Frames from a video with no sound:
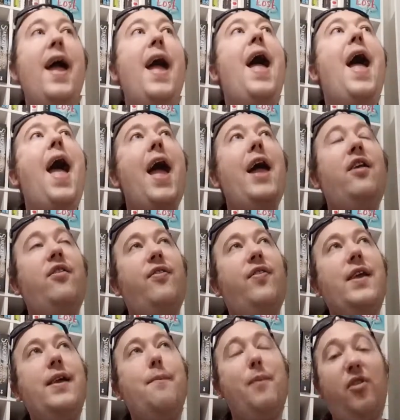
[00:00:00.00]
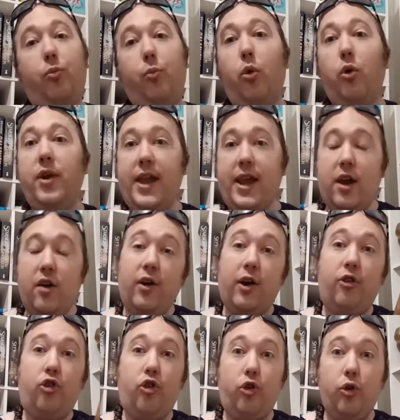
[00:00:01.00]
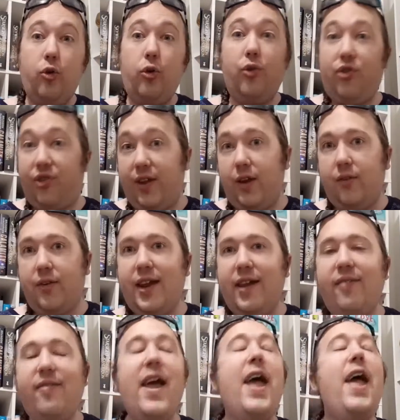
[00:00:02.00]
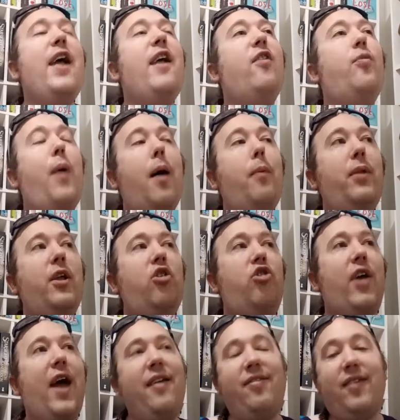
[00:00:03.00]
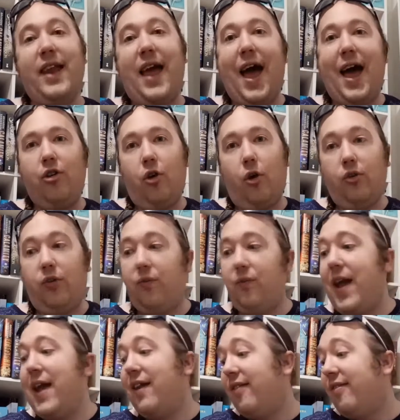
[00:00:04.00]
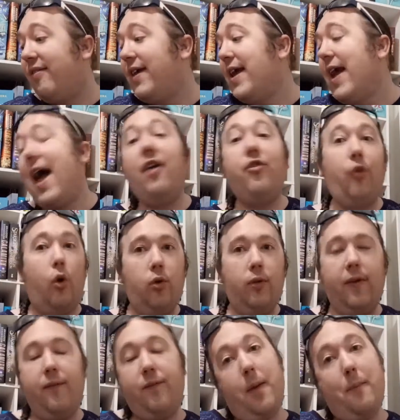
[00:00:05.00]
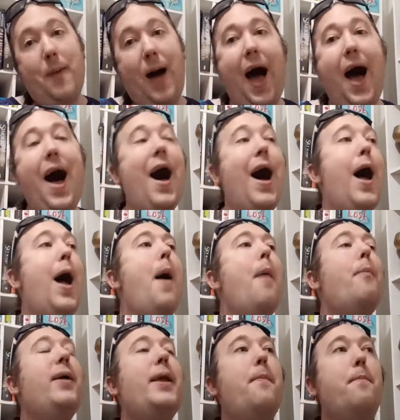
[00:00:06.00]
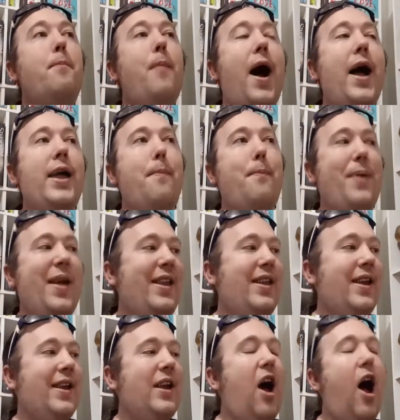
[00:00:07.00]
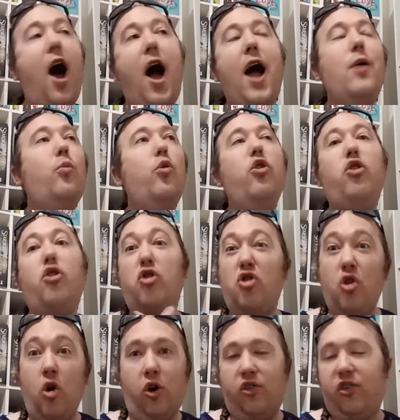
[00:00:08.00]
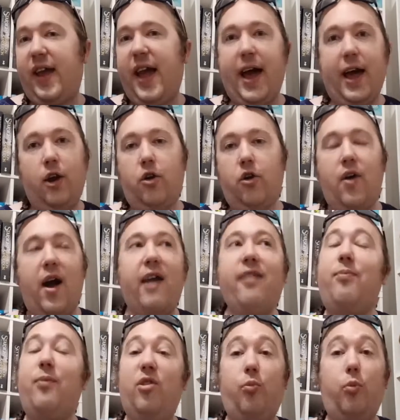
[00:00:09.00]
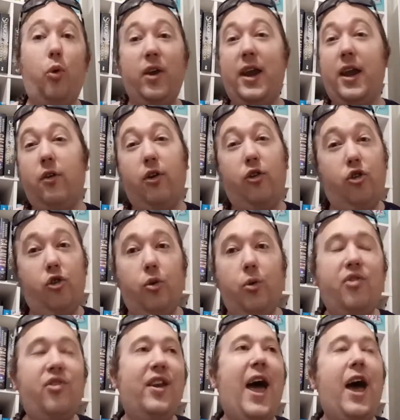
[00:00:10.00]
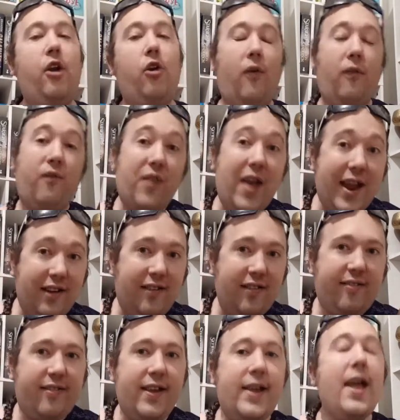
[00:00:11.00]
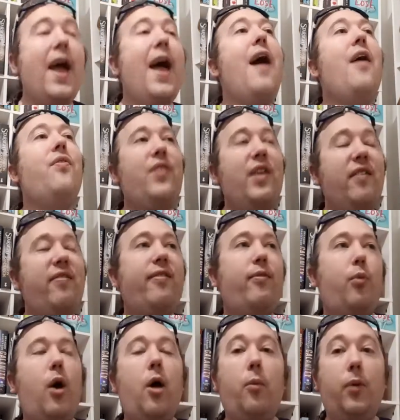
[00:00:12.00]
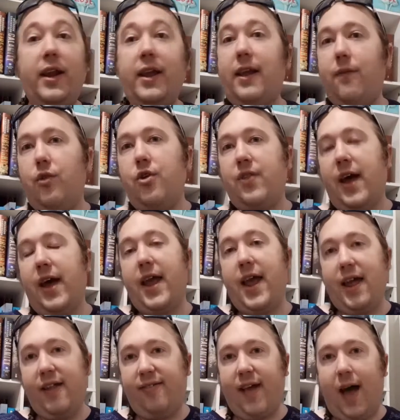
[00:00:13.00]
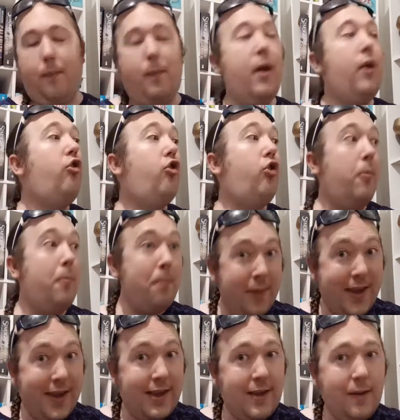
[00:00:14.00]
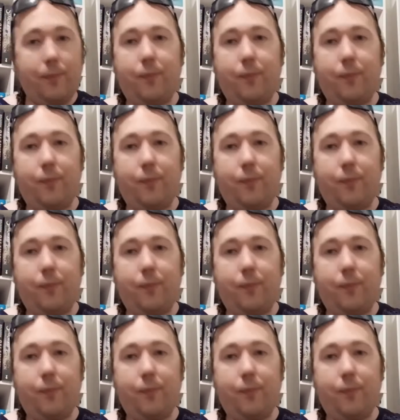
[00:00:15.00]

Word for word: and the Mistborn Era 2 series is published as an adult fantasy, as all of them are, but in my opinion, I would not categorize Mistborn Era 2 as an adult fantasy. This is where I want to give you that heads up. To me,